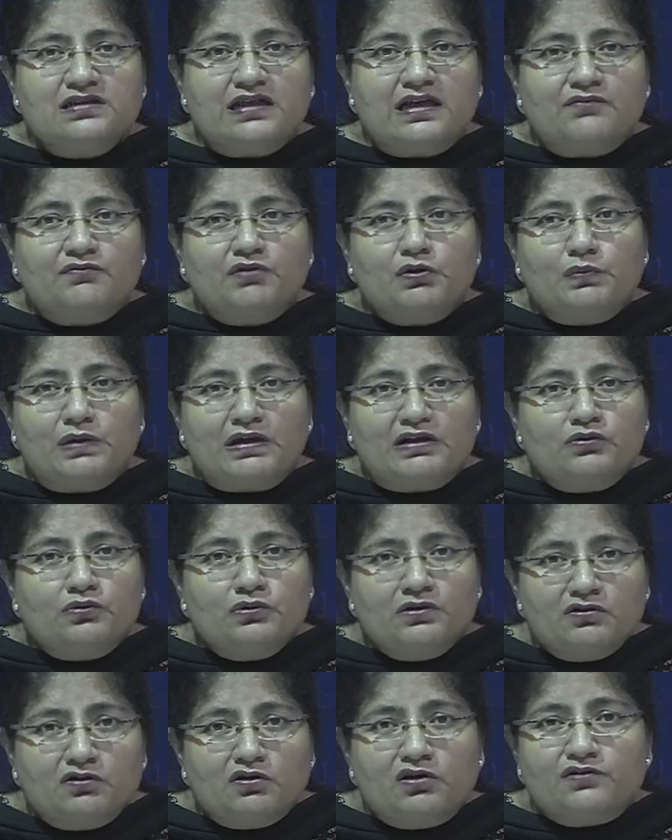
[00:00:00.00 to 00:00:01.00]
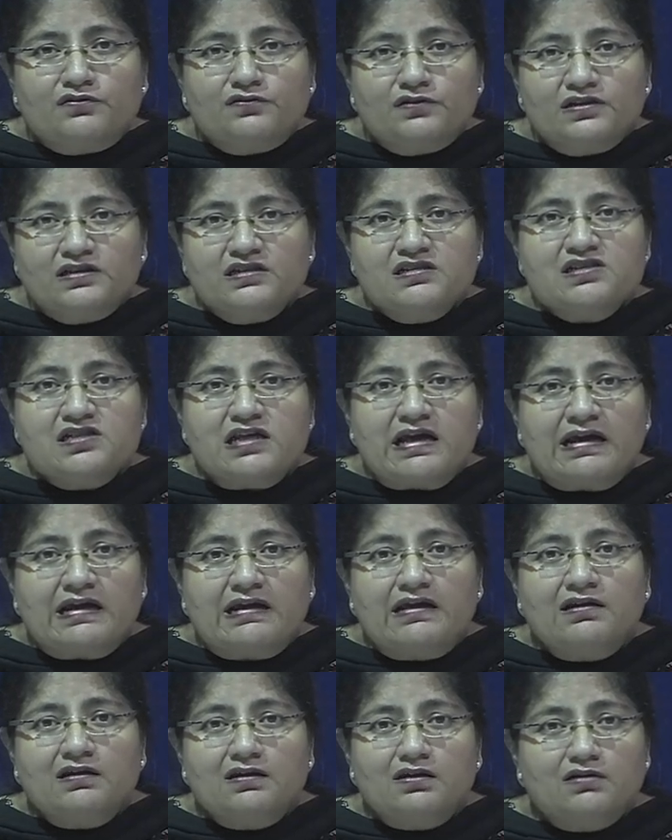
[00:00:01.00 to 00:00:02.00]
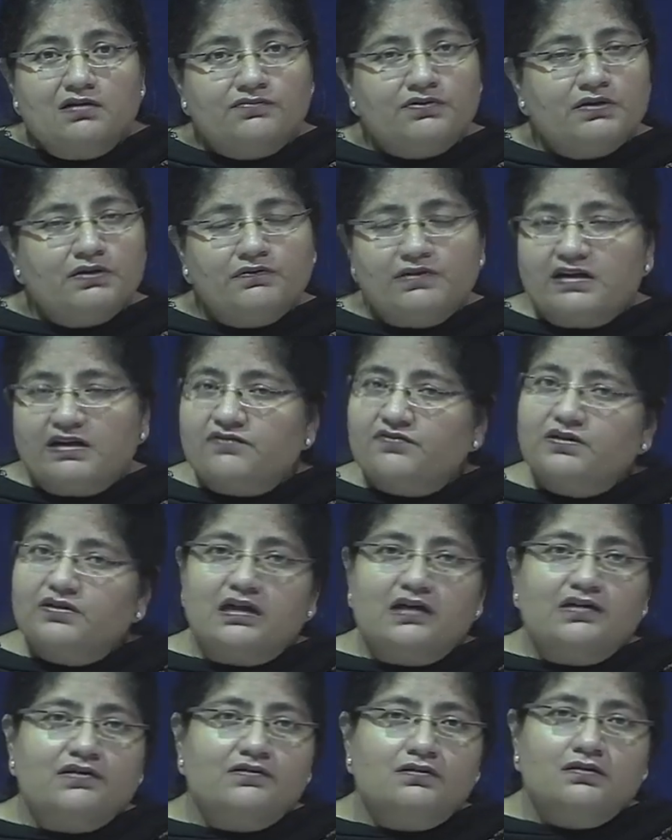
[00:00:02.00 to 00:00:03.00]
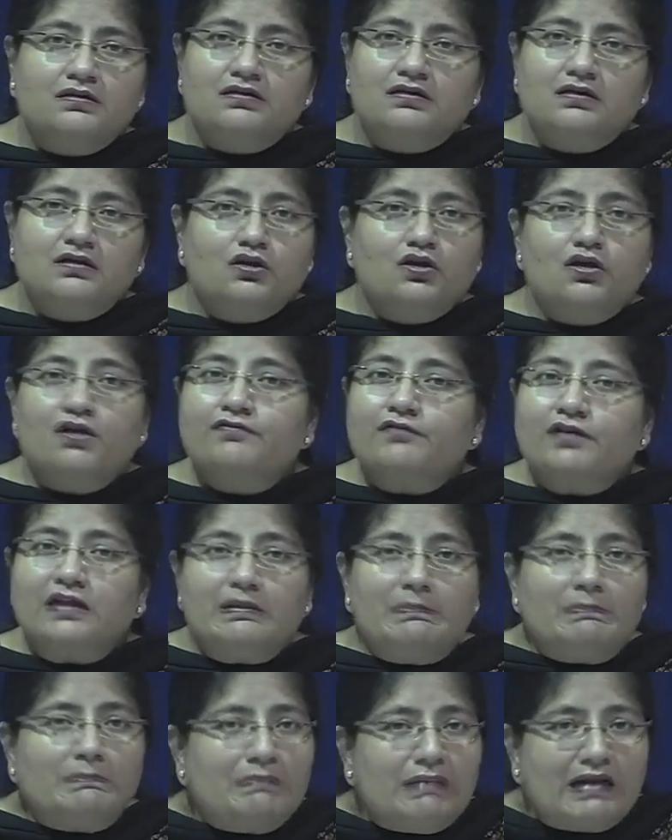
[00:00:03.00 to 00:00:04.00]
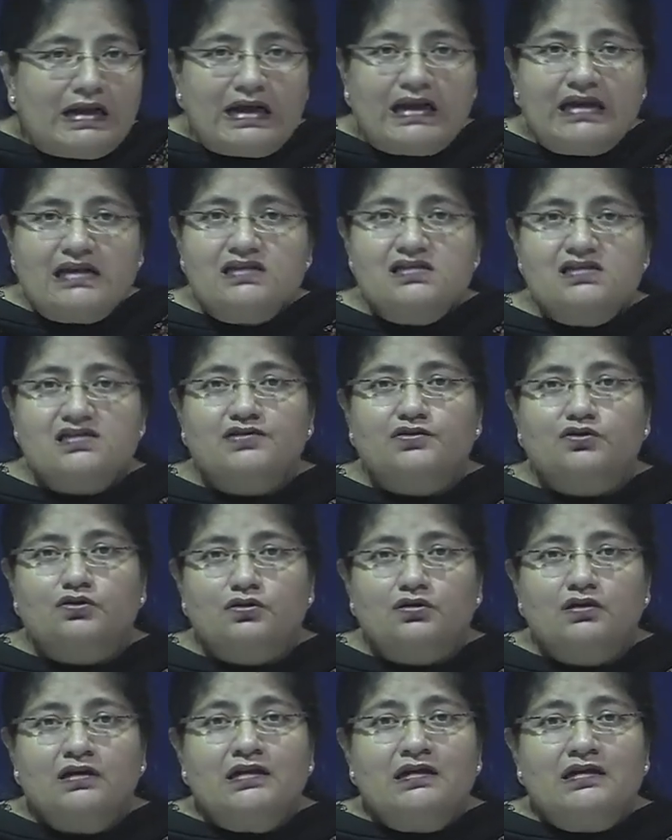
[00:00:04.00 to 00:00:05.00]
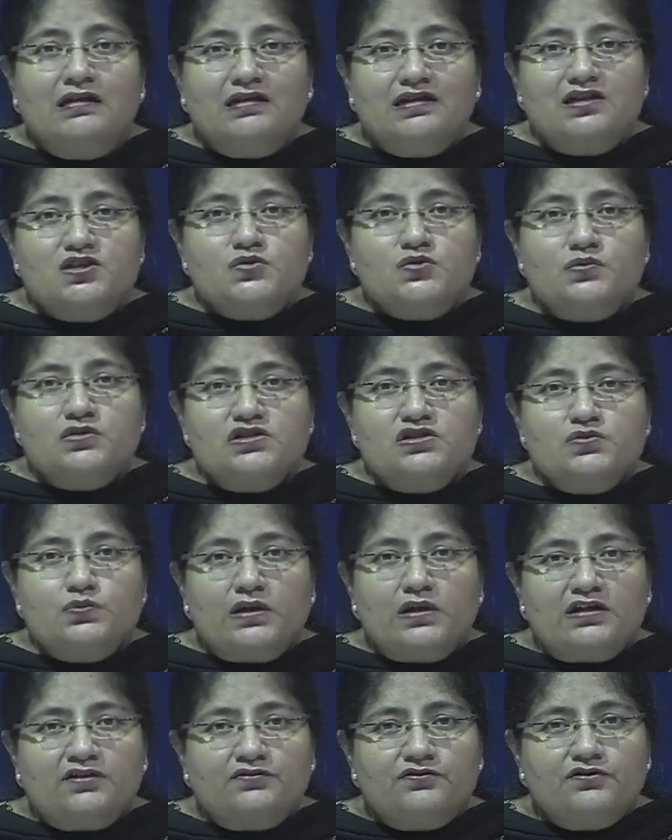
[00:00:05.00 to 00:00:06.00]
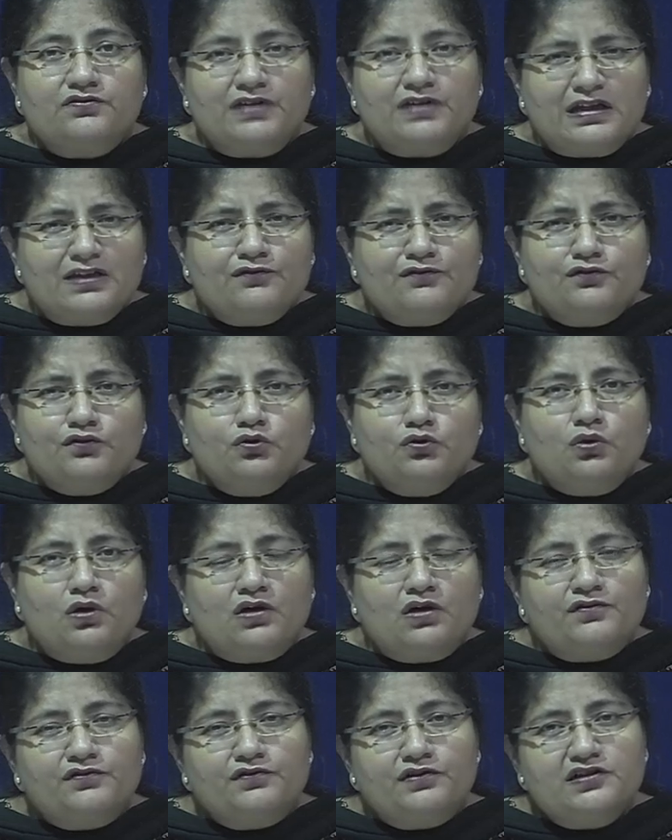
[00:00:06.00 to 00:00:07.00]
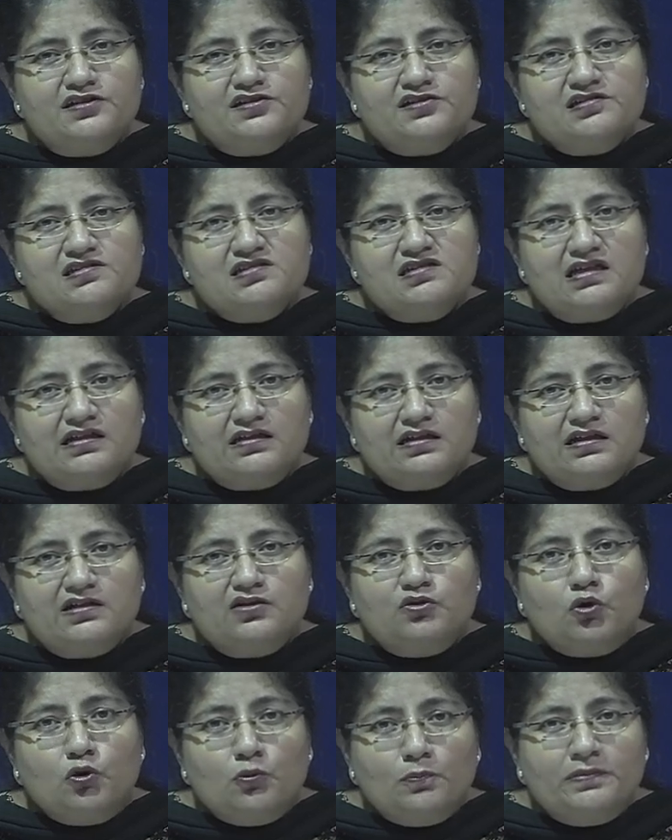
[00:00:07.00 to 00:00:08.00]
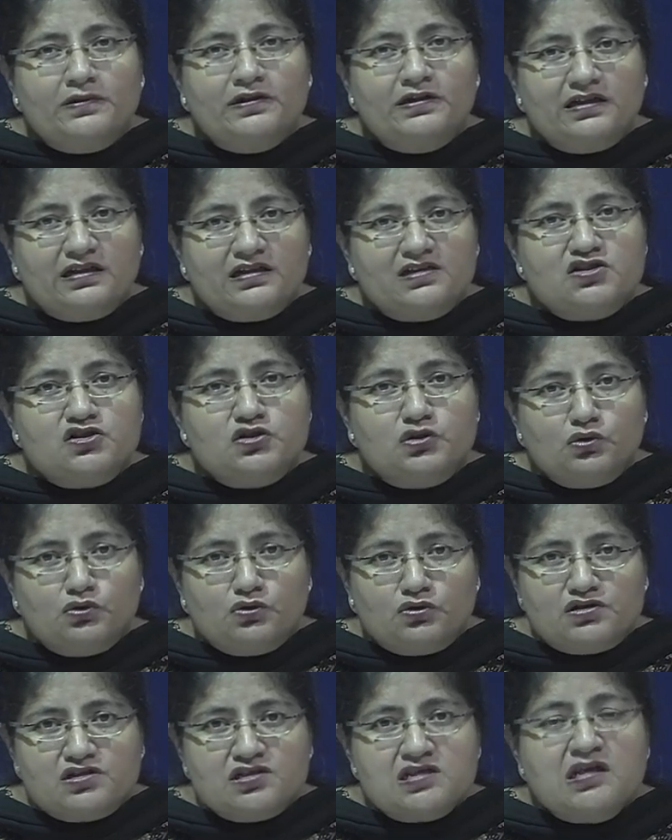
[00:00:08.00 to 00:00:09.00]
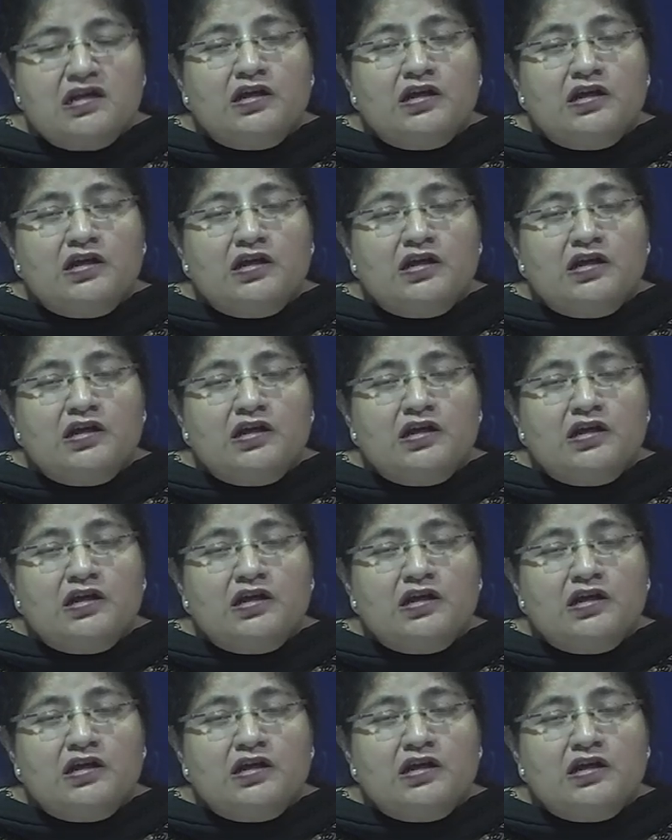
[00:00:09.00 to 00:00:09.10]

and we went to an orphanage, and we went with our lofty plans, and this was one of the very few orphanages that had opened its doors